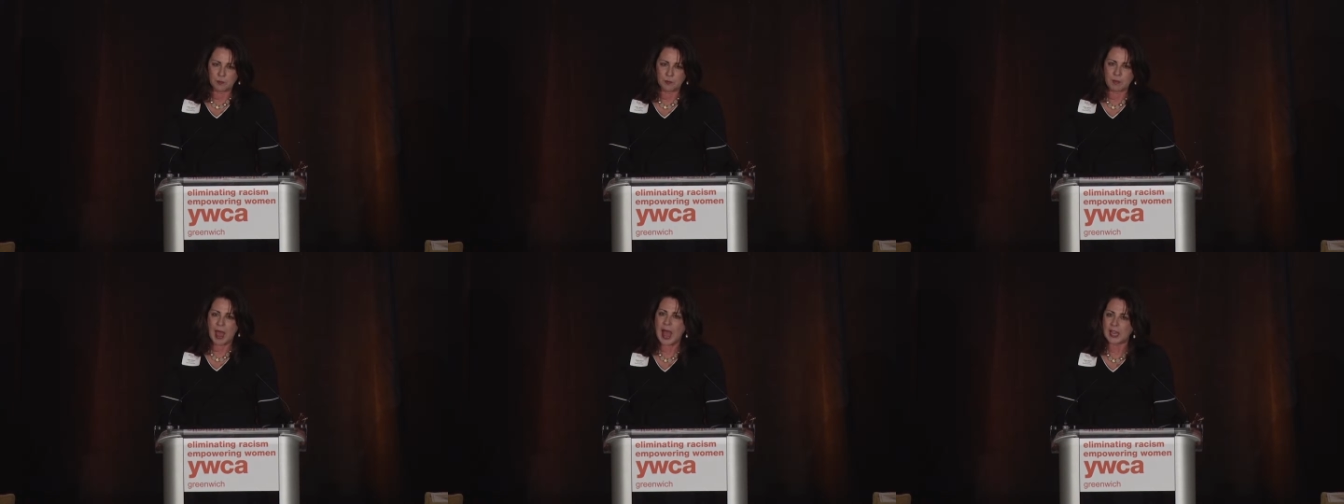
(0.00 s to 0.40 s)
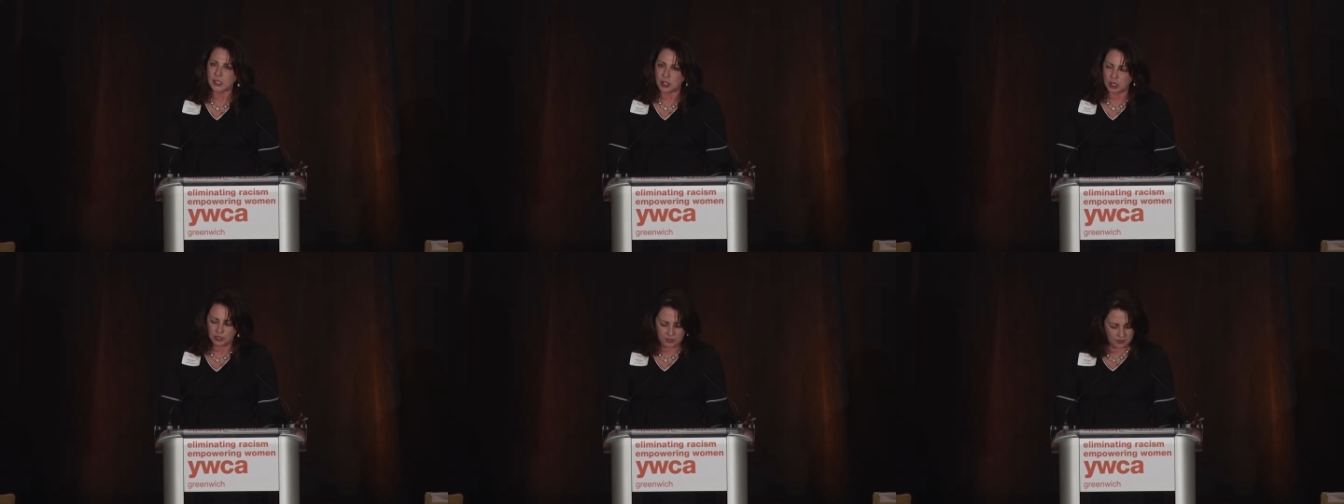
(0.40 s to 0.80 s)

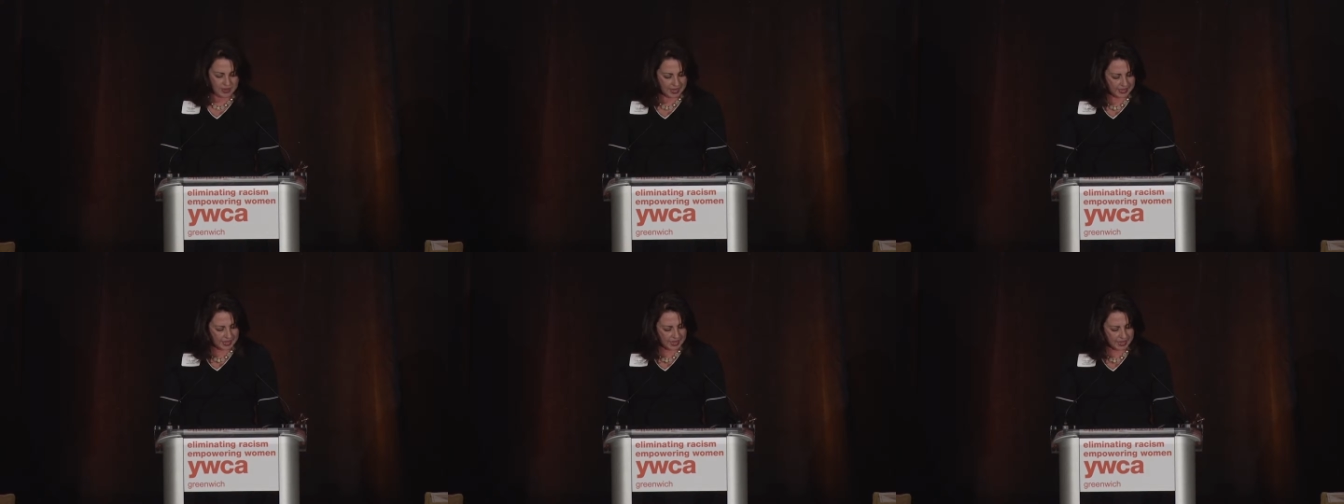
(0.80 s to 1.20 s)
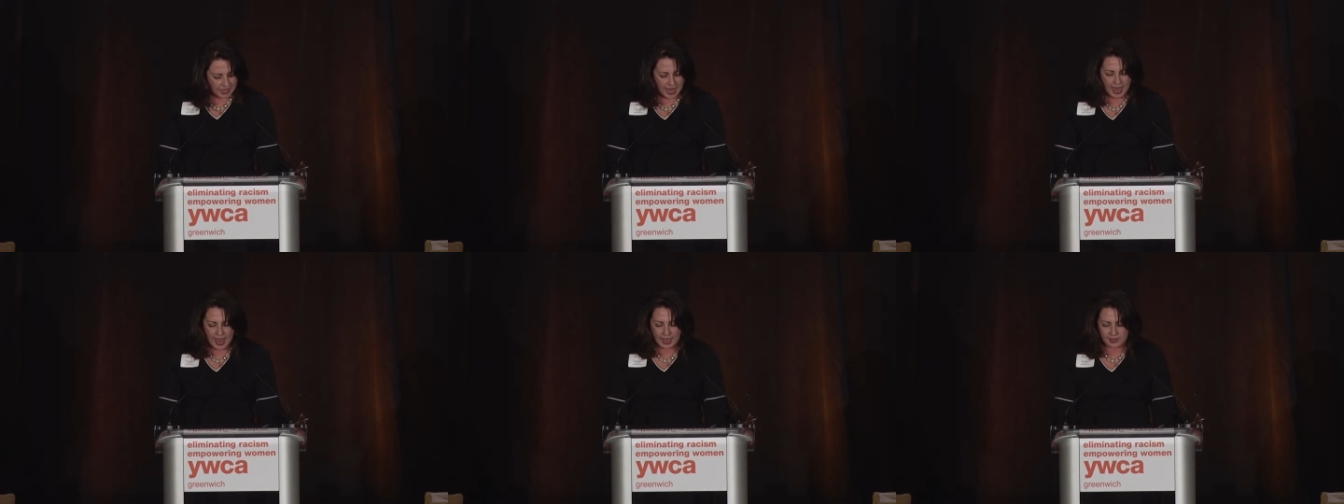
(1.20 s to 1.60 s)
passion that Ann
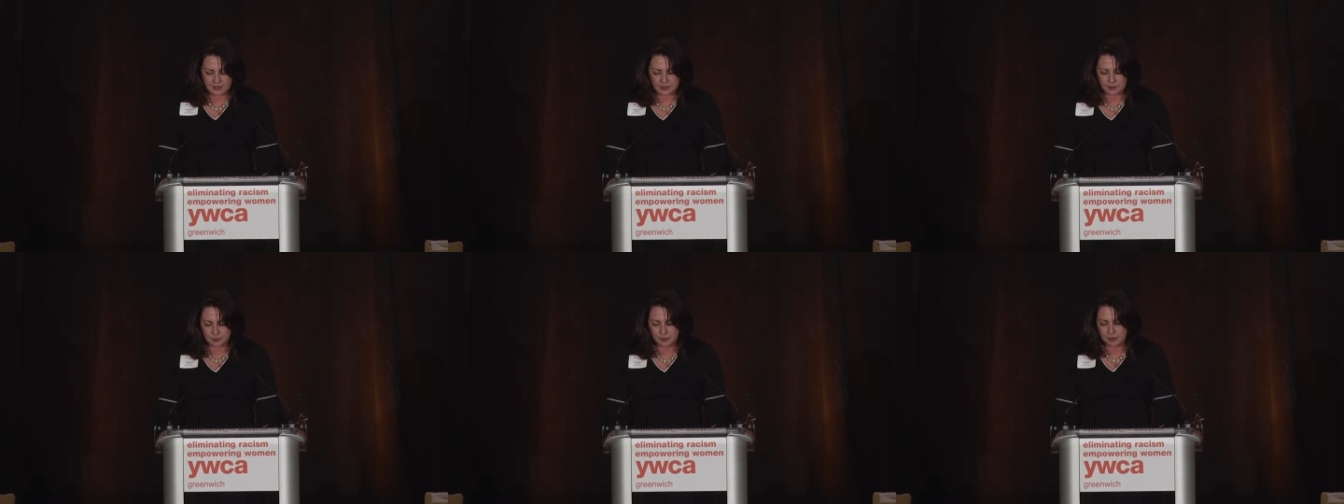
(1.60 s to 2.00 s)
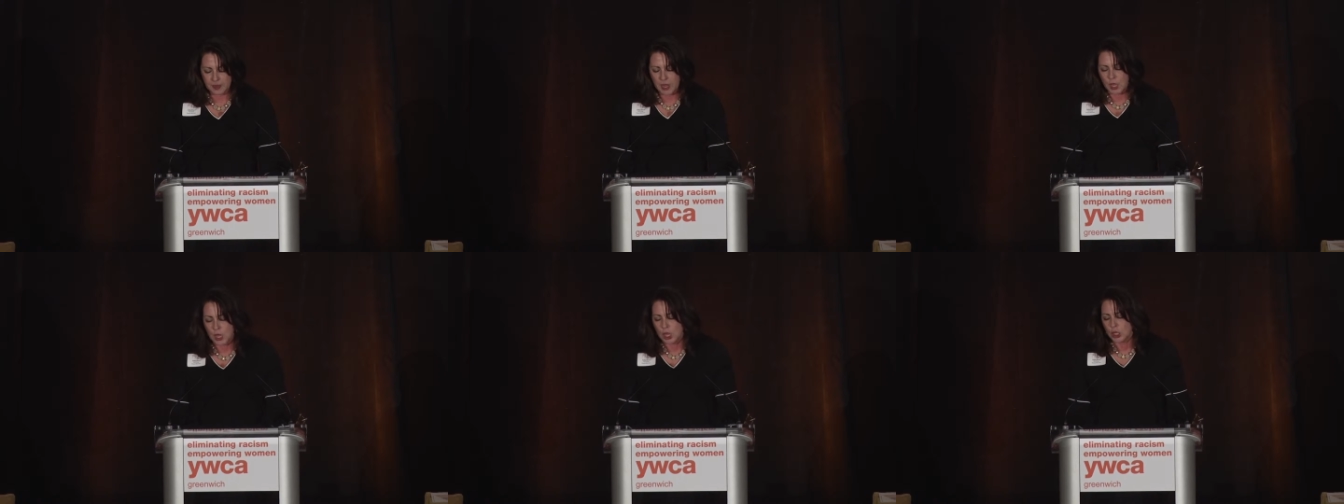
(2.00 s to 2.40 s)
has.
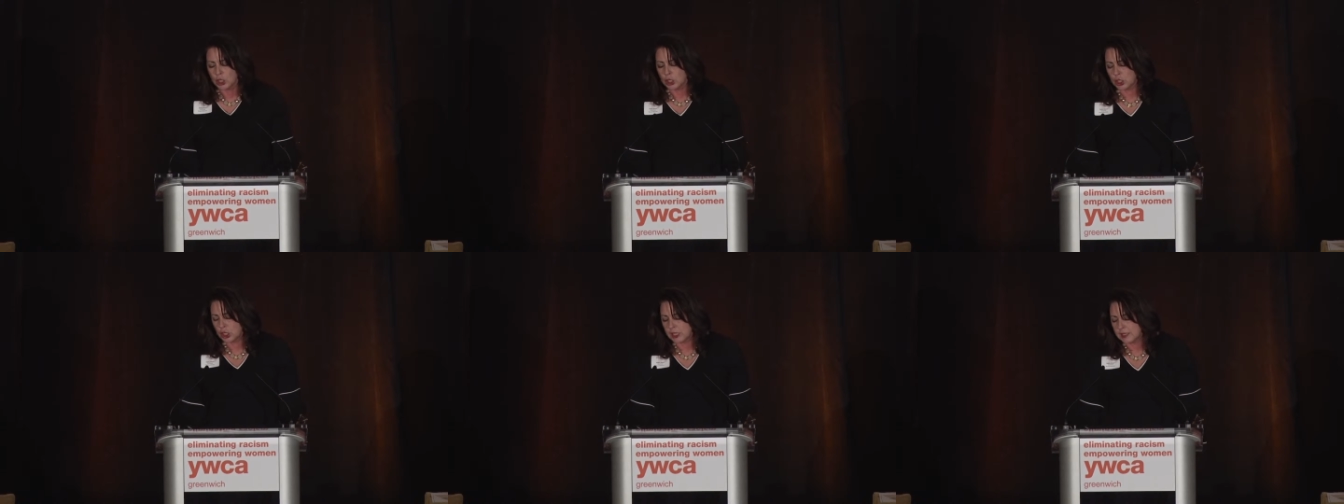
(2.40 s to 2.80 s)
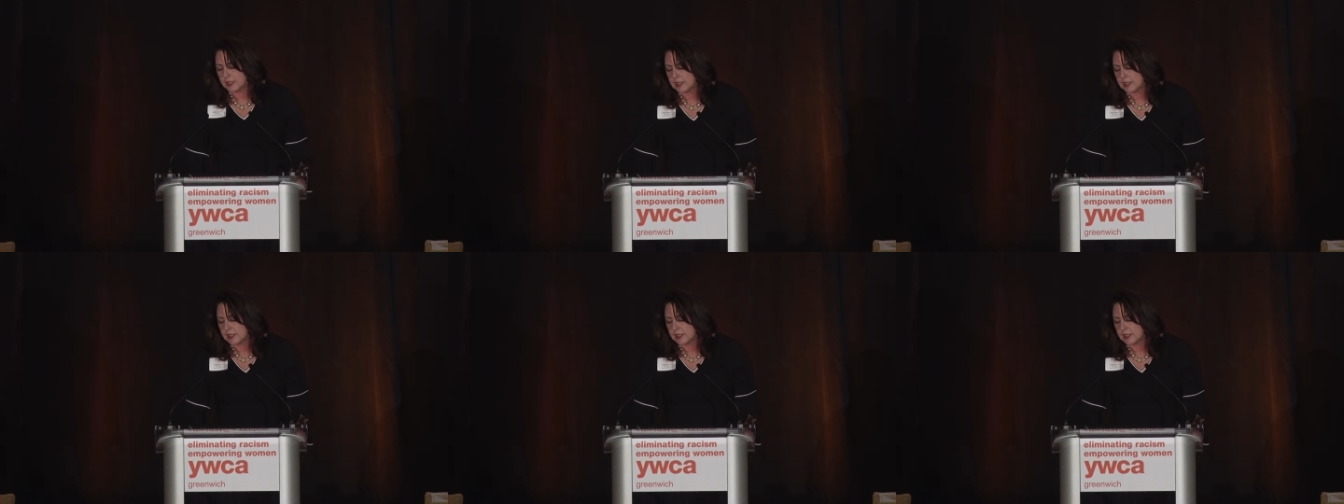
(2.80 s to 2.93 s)
She is